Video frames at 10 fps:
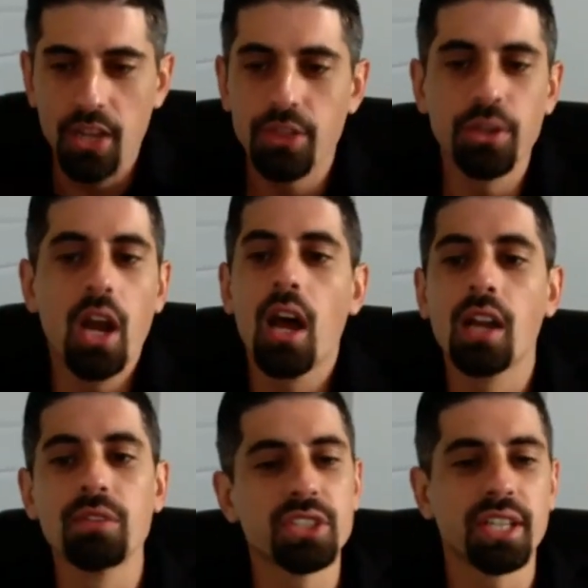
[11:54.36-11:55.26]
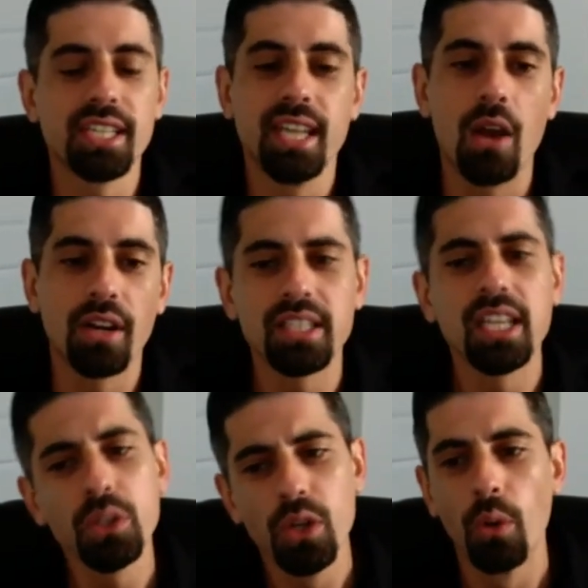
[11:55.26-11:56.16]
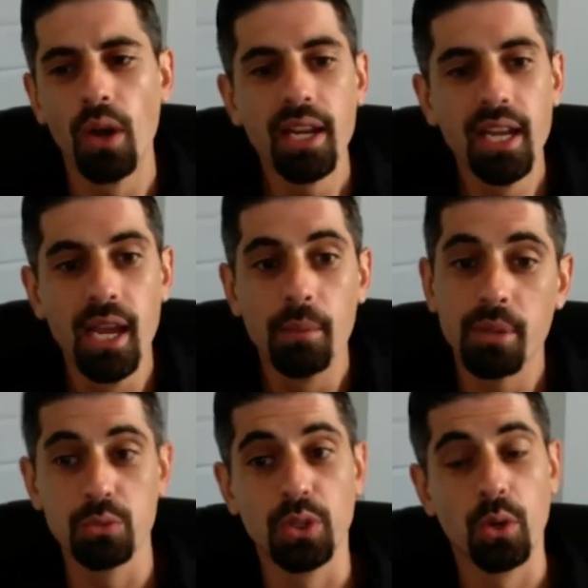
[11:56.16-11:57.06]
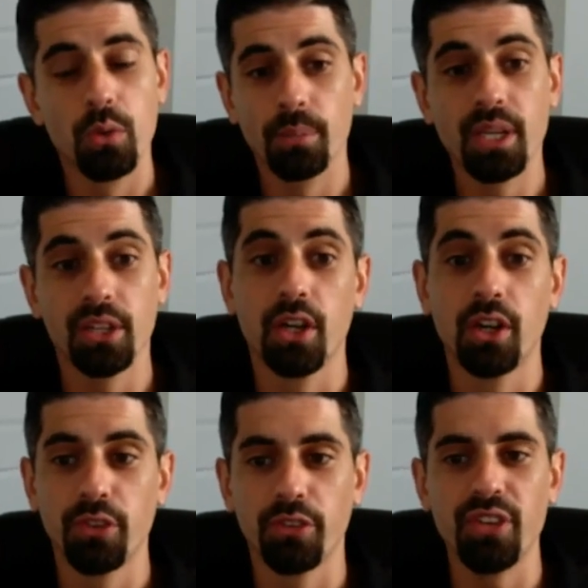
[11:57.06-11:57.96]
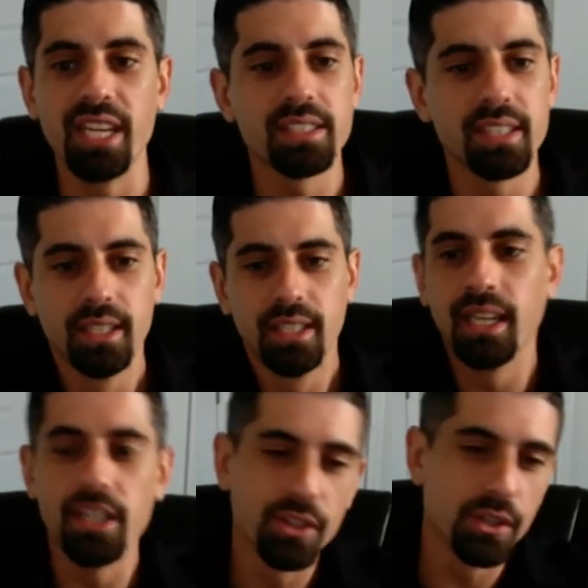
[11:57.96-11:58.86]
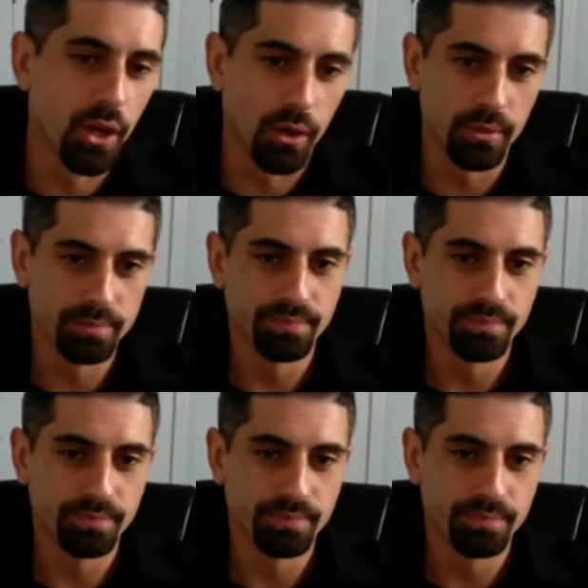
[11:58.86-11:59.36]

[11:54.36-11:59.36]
they're not all of a sudden now going to say, you know what? Because we don't want to be on the hook for fees, here you go.